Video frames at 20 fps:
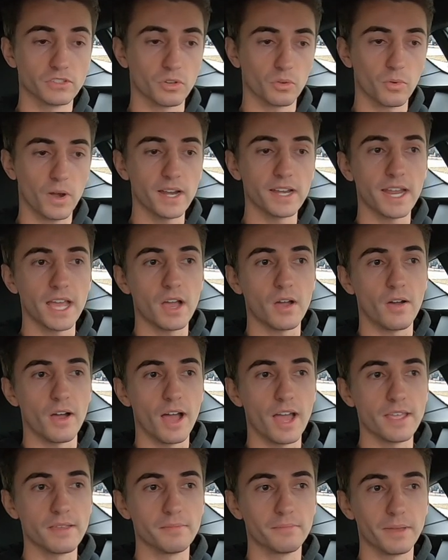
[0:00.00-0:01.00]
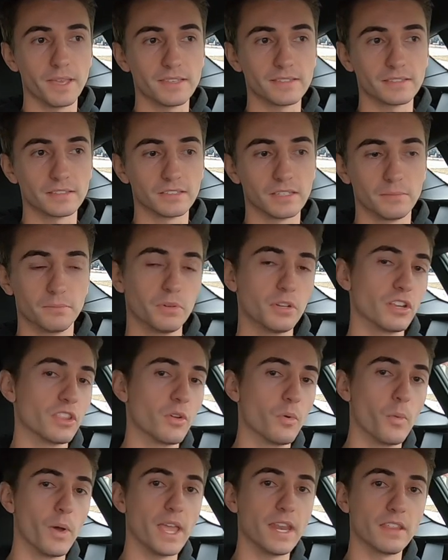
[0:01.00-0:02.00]
So right now, I am basically putting
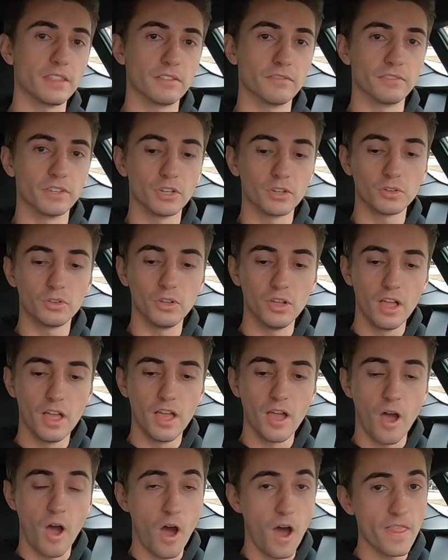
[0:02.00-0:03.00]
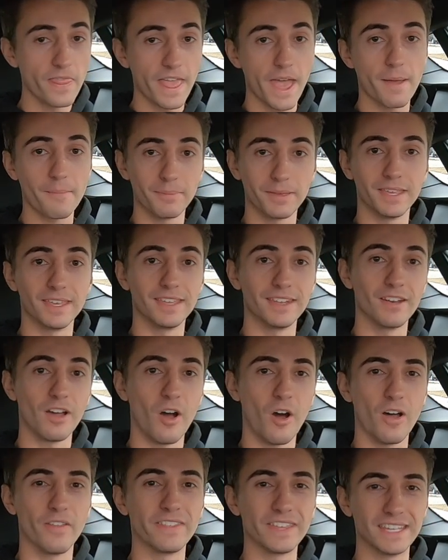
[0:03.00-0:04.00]
the weight of the vehicle on that pin
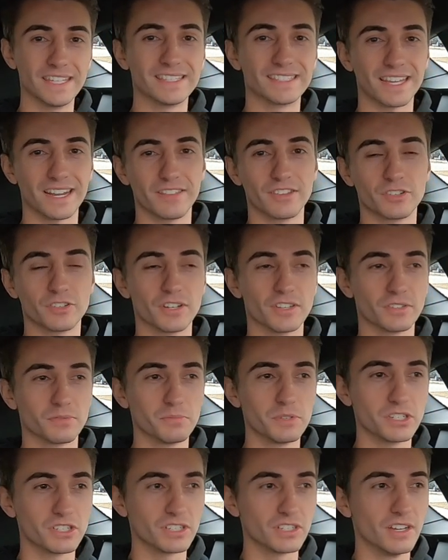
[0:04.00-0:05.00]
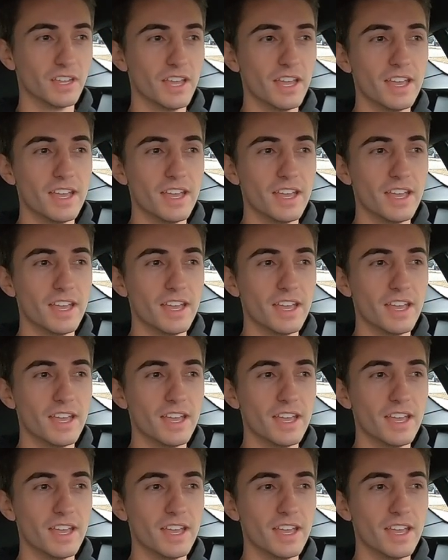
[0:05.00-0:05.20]
on the inside of the transmission.